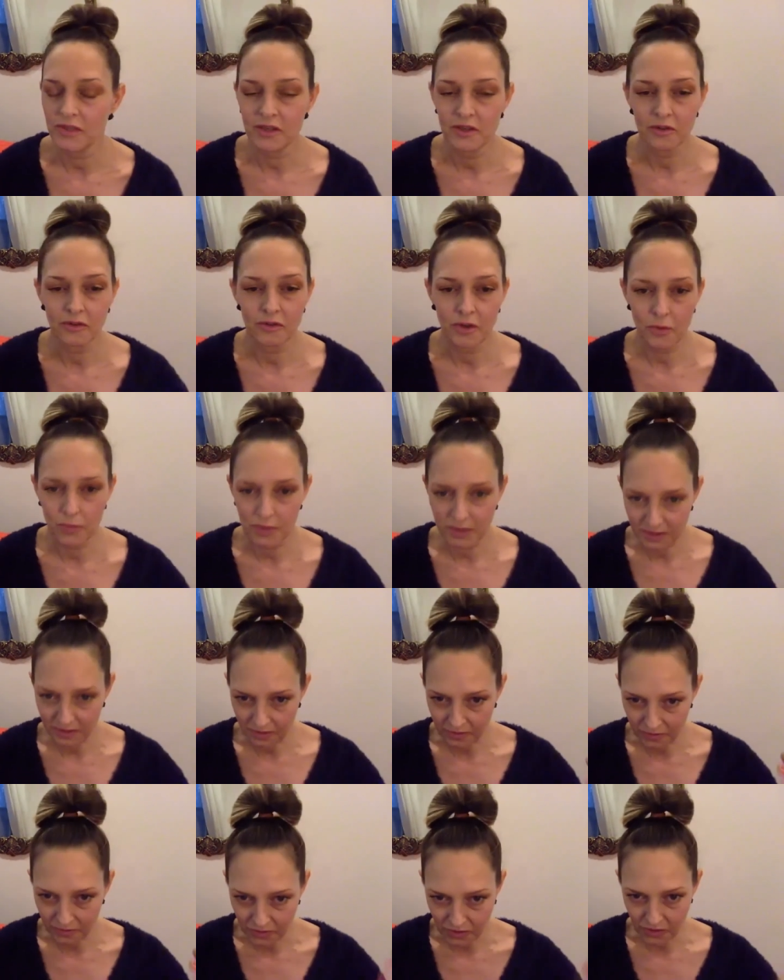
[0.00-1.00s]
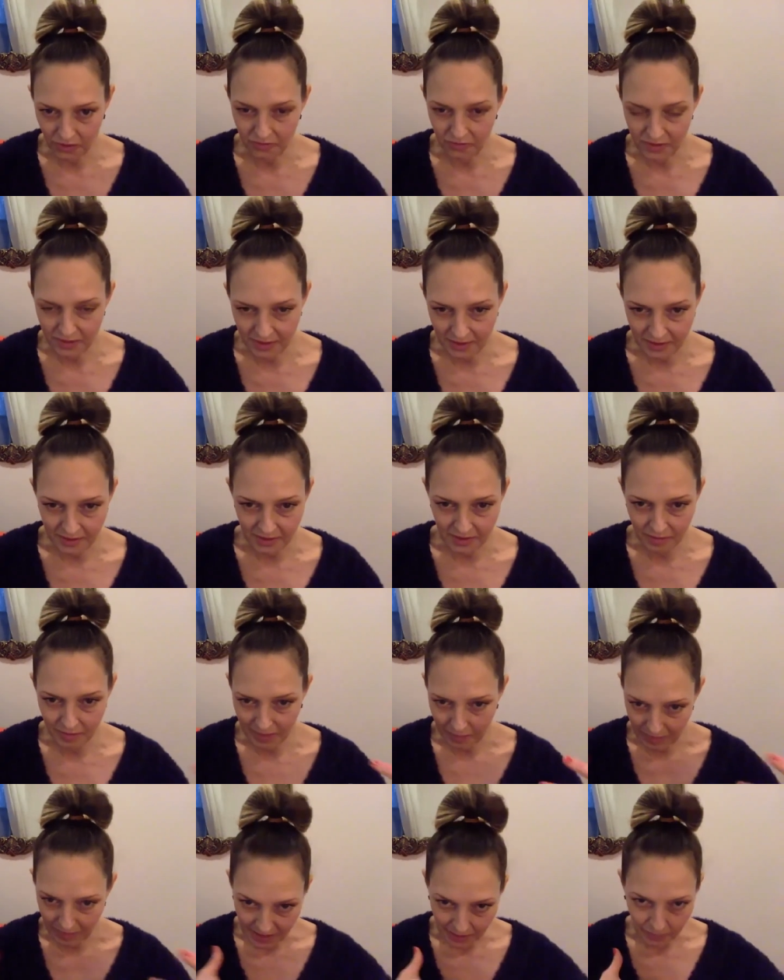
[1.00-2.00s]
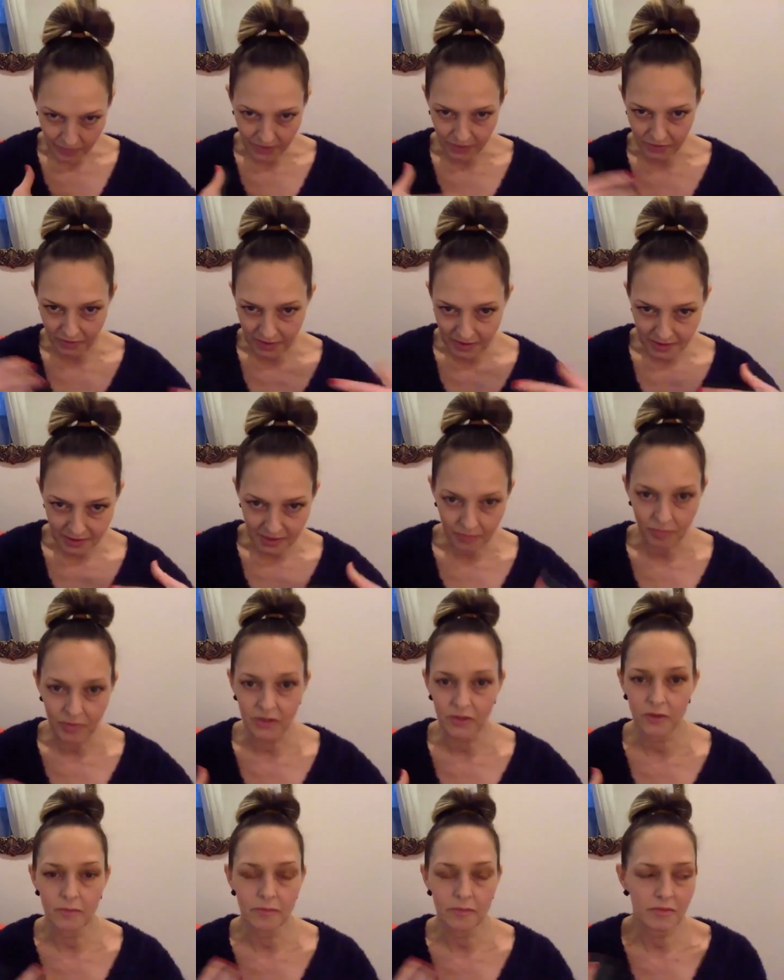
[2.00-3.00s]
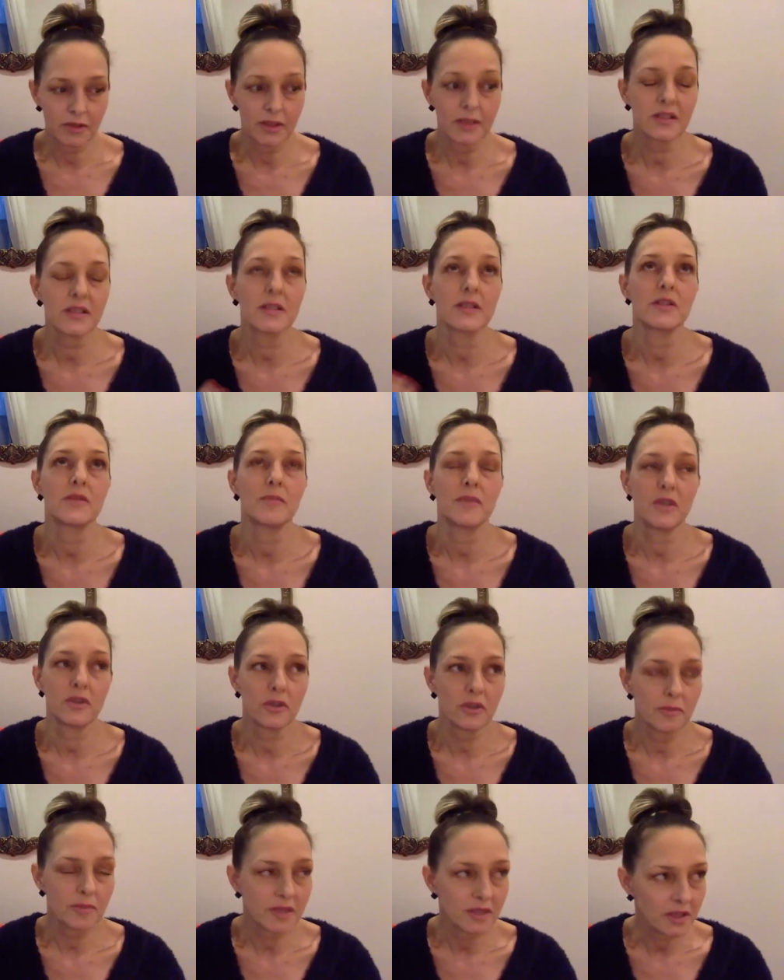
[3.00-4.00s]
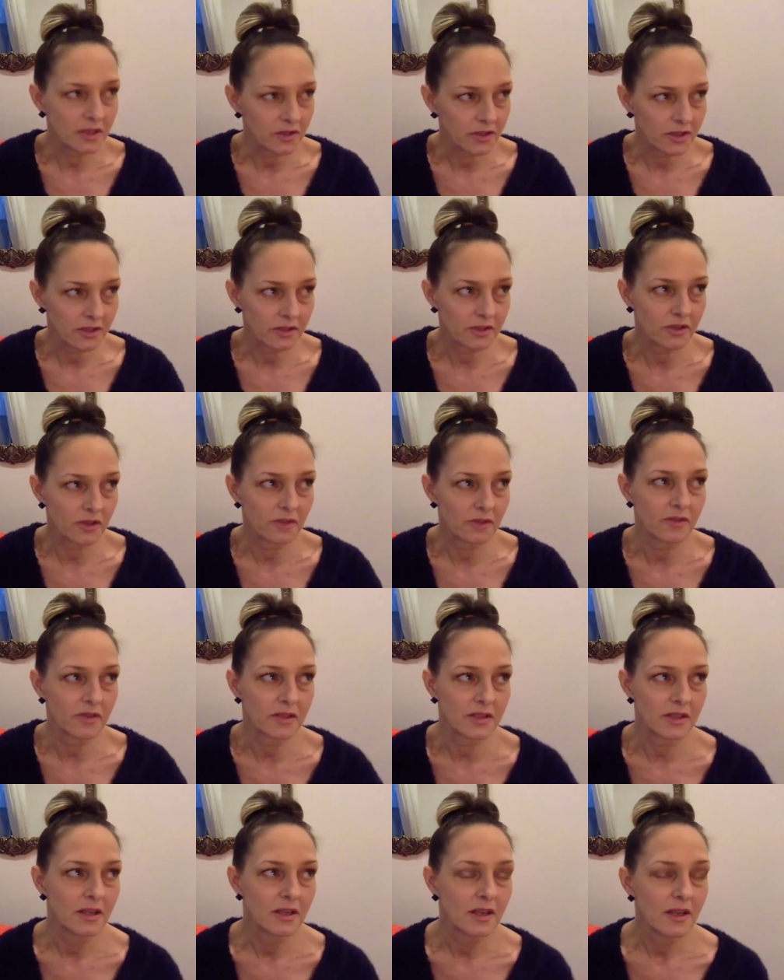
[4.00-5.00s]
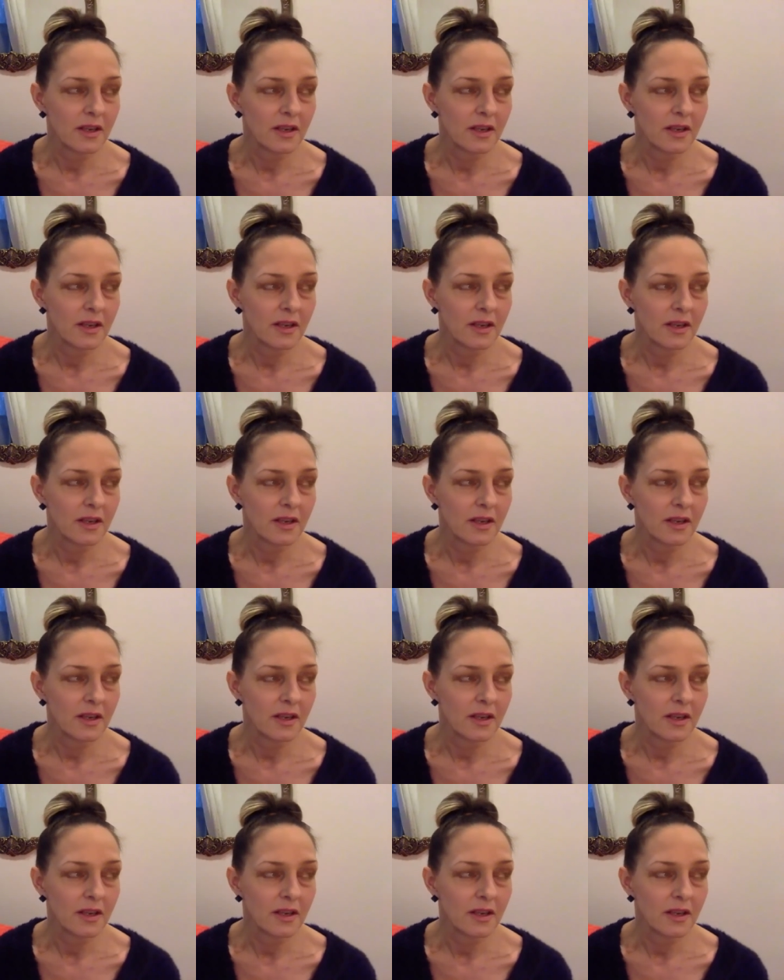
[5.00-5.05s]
You don't know what's on their surfaces. You may be keeping your distance, but you could be touching a surface.